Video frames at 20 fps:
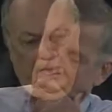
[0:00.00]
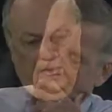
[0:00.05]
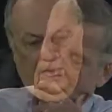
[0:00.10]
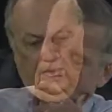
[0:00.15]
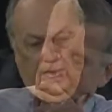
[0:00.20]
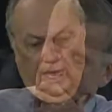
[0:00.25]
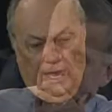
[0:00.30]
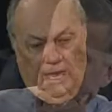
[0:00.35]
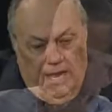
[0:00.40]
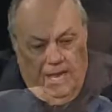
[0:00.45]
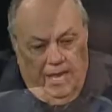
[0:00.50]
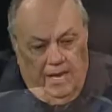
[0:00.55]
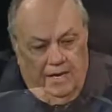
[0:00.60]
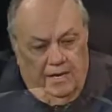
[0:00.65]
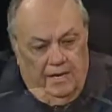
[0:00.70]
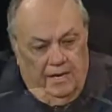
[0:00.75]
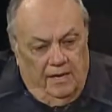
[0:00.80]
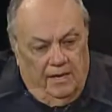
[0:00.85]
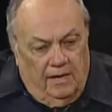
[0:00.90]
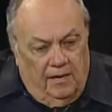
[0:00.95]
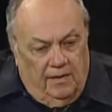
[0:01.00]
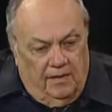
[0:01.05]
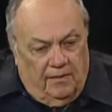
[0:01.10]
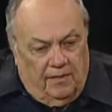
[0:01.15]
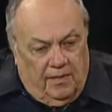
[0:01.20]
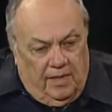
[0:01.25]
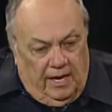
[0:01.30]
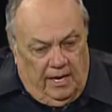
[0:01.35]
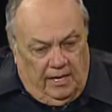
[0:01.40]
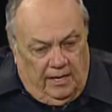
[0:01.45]
And
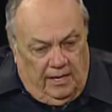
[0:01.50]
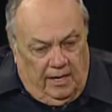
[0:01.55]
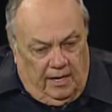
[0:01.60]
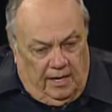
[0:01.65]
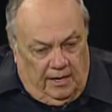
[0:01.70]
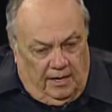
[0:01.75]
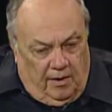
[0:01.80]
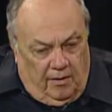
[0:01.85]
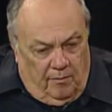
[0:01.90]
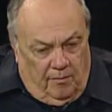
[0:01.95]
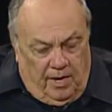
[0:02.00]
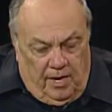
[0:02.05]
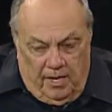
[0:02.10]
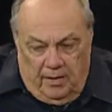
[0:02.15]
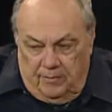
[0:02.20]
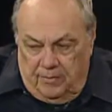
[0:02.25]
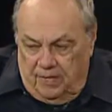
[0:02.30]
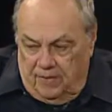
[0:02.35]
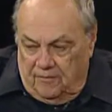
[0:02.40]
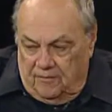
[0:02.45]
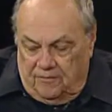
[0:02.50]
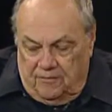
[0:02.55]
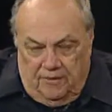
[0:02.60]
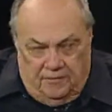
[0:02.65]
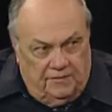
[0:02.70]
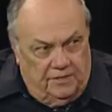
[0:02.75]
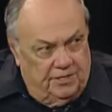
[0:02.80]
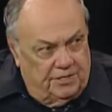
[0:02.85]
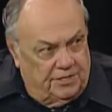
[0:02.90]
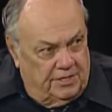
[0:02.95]
thank God, there might have been
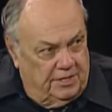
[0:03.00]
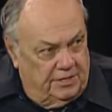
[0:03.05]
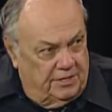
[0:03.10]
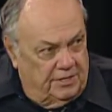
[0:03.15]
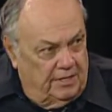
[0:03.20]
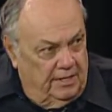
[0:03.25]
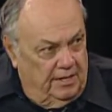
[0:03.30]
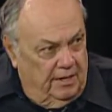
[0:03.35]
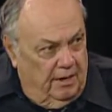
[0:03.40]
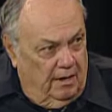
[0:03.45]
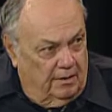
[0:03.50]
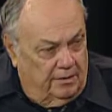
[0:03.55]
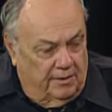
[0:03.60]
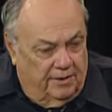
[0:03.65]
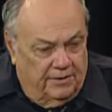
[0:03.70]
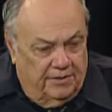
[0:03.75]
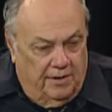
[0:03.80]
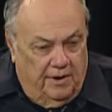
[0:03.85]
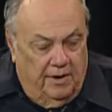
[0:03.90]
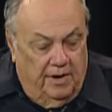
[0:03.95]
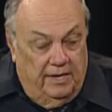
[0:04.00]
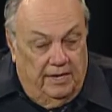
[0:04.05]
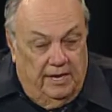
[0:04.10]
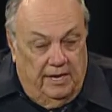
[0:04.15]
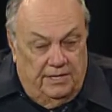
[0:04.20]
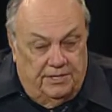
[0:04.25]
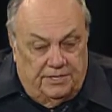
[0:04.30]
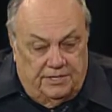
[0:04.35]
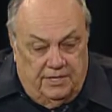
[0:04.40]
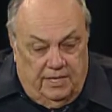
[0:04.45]
50, 60 doctors there, and
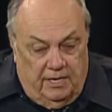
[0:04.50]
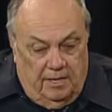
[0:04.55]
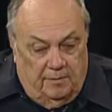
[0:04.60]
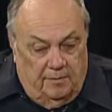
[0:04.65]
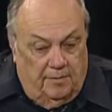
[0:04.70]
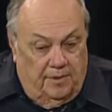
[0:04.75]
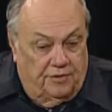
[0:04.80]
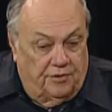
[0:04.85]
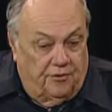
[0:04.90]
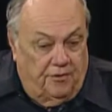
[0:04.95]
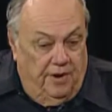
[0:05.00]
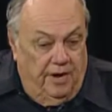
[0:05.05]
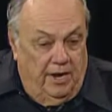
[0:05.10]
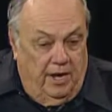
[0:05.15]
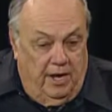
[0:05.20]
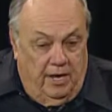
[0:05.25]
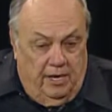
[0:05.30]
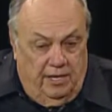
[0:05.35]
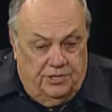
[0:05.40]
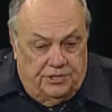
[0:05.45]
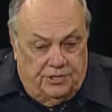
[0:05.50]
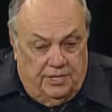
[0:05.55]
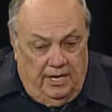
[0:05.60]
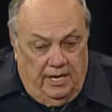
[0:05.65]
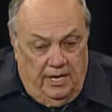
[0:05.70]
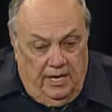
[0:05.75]
they set up a triage